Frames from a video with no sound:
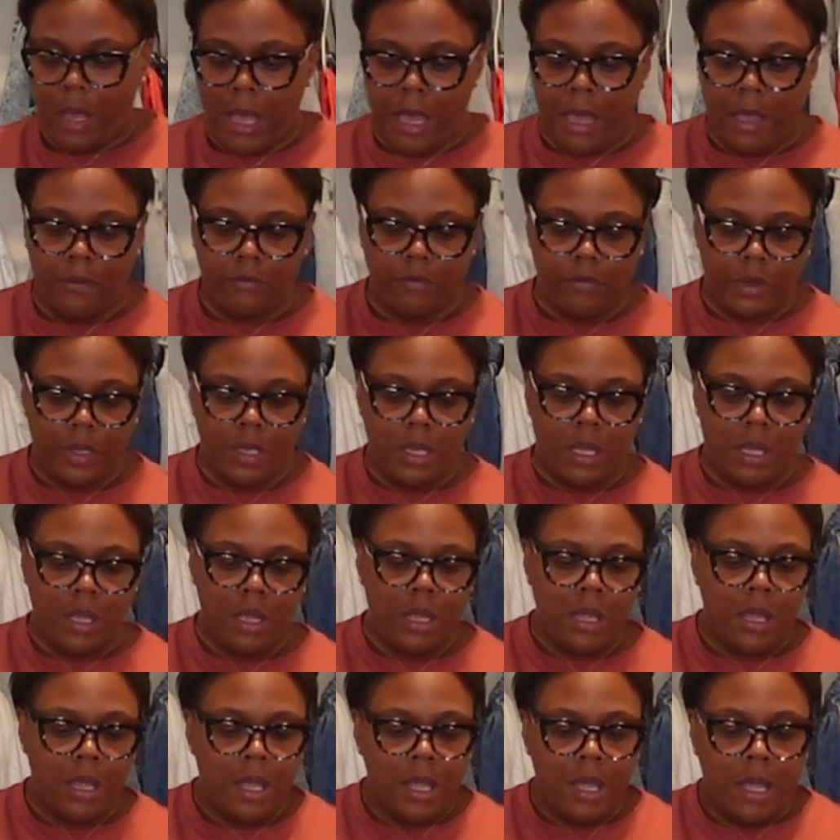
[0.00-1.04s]
Ivory.
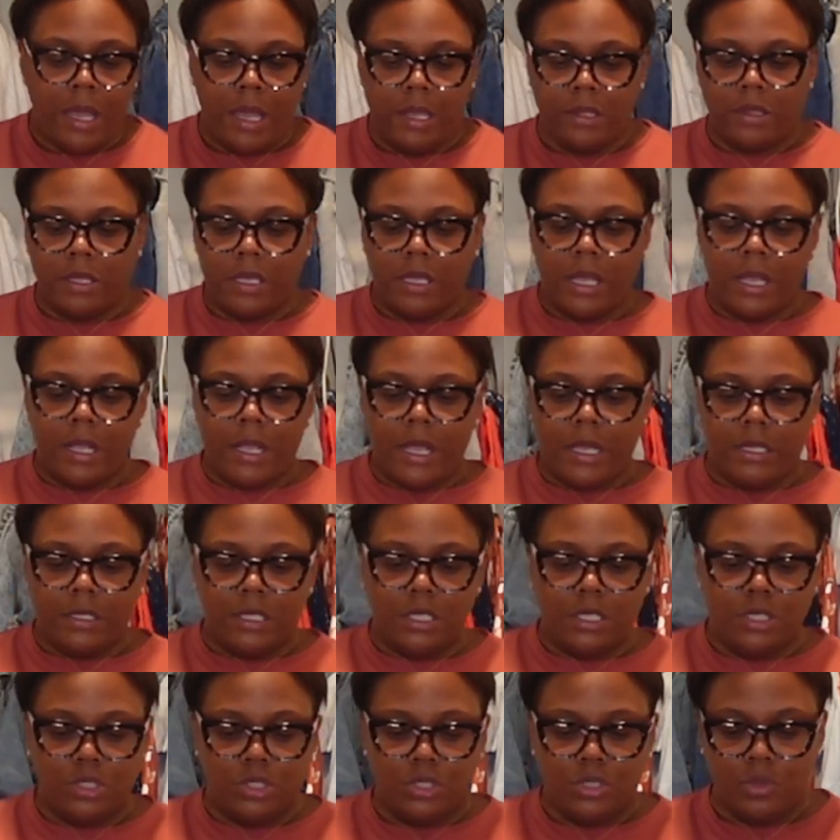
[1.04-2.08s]
I think I got
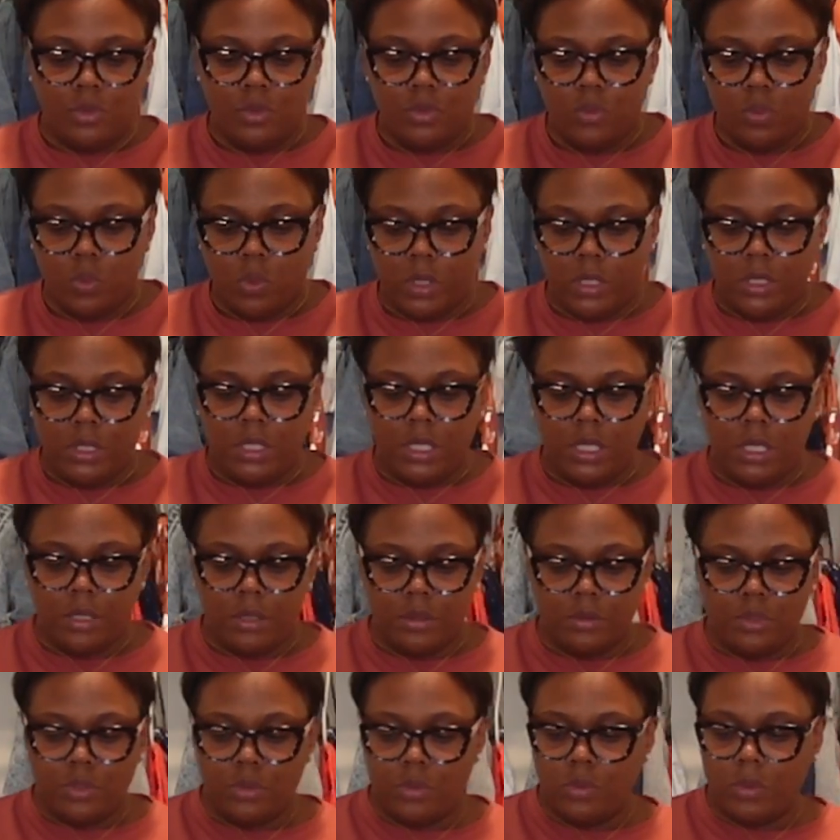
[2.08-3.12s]
these shoes one year
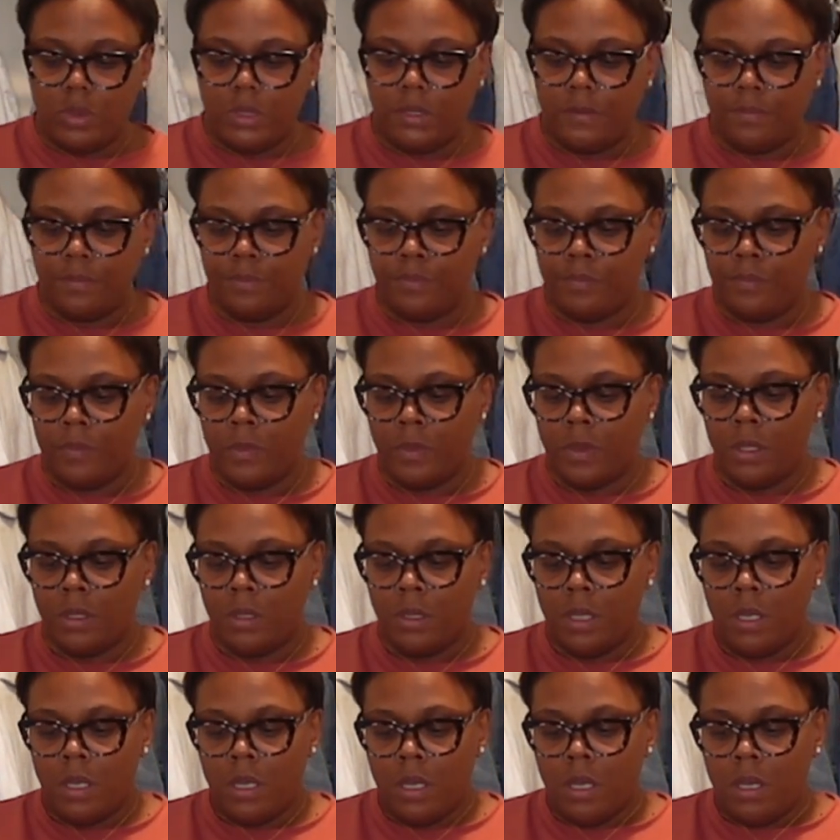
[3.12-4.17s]
doing
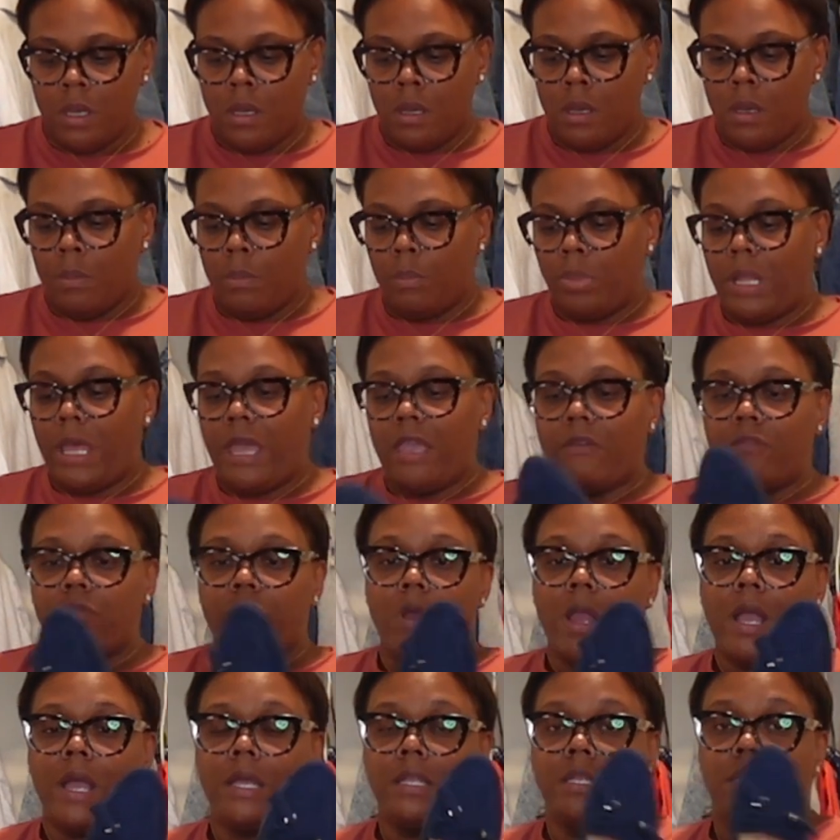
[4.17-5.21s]
Black
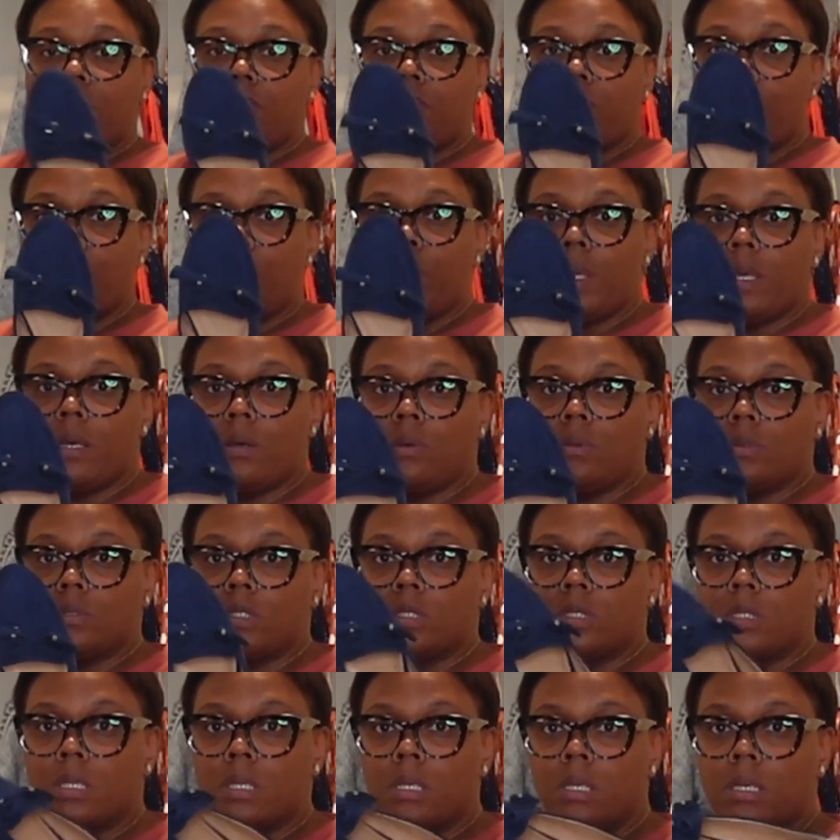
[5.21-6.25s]
Friday from
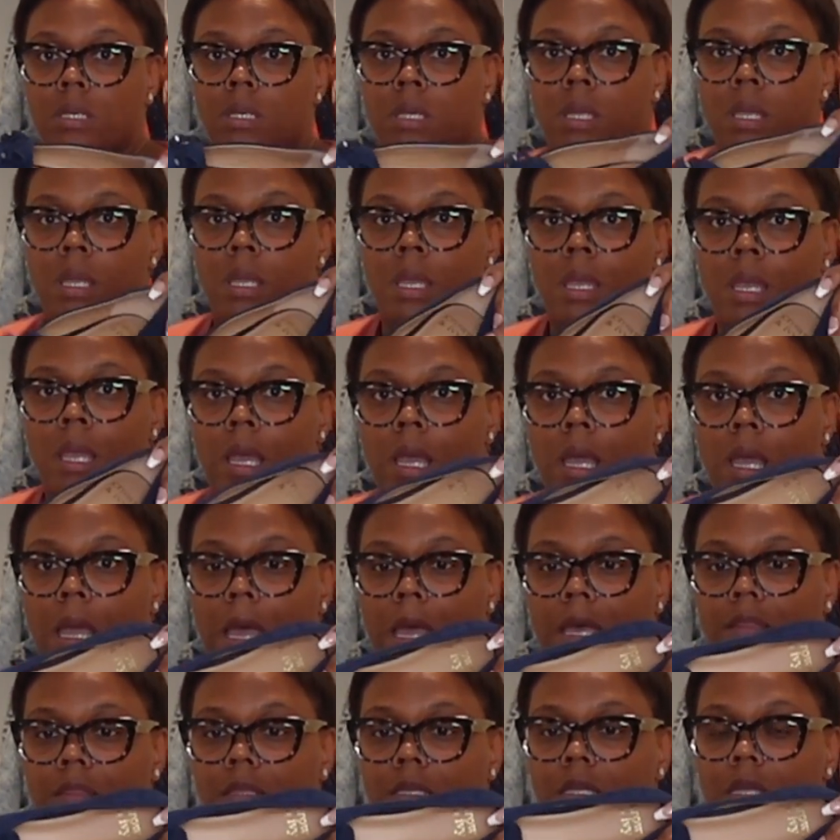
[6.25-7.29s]
Belk's.
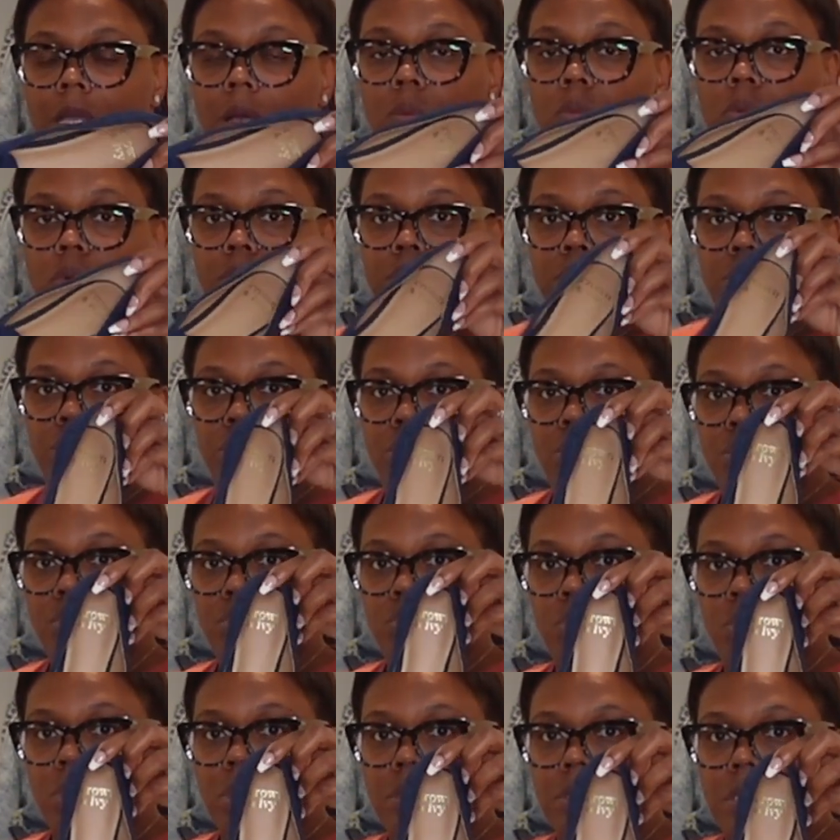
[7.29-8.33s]
I think I wore these shoes
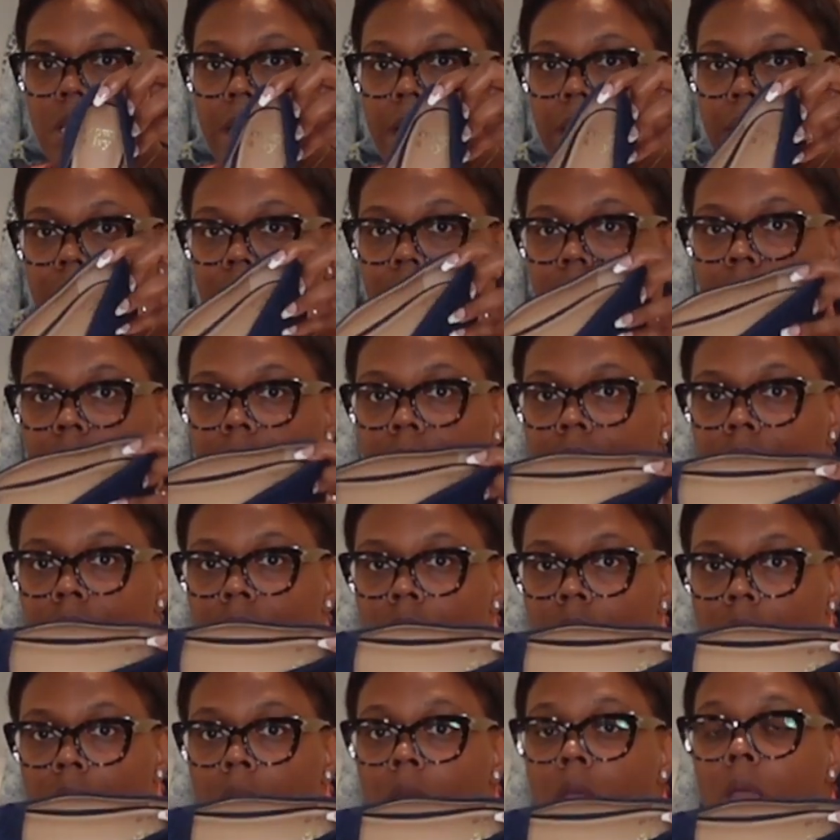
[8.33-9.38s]
one time,
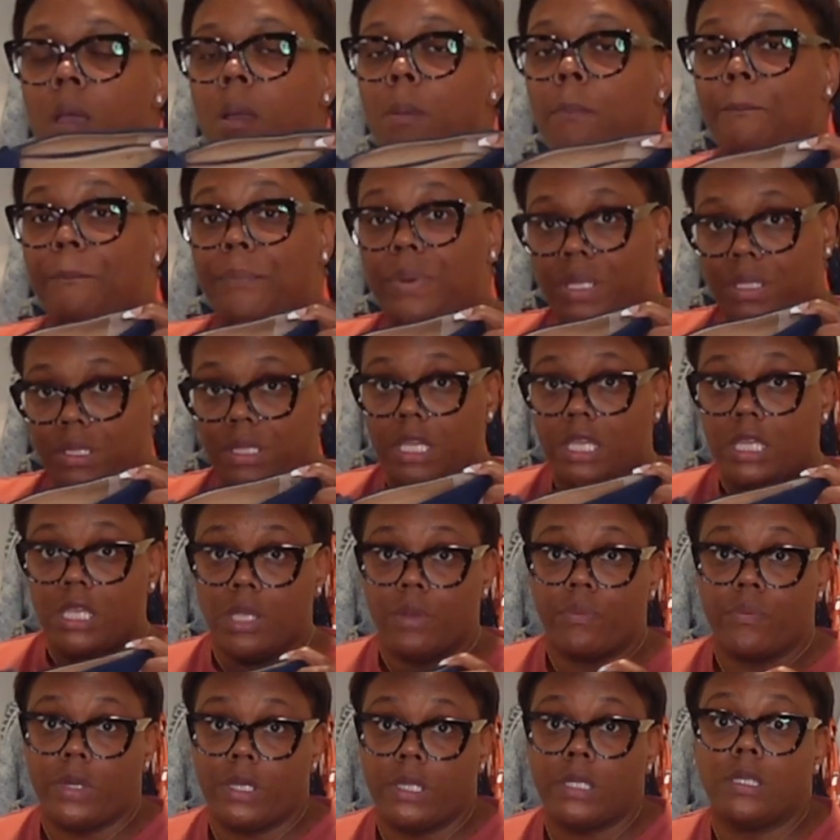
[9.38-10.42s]
but they
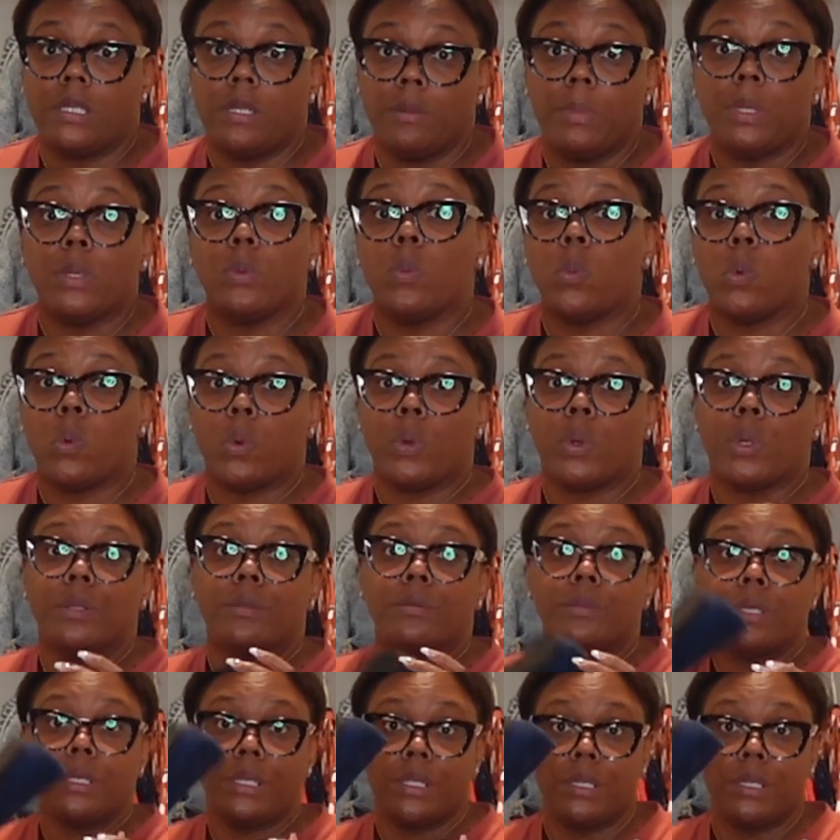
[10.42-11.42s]
getting ready to be worn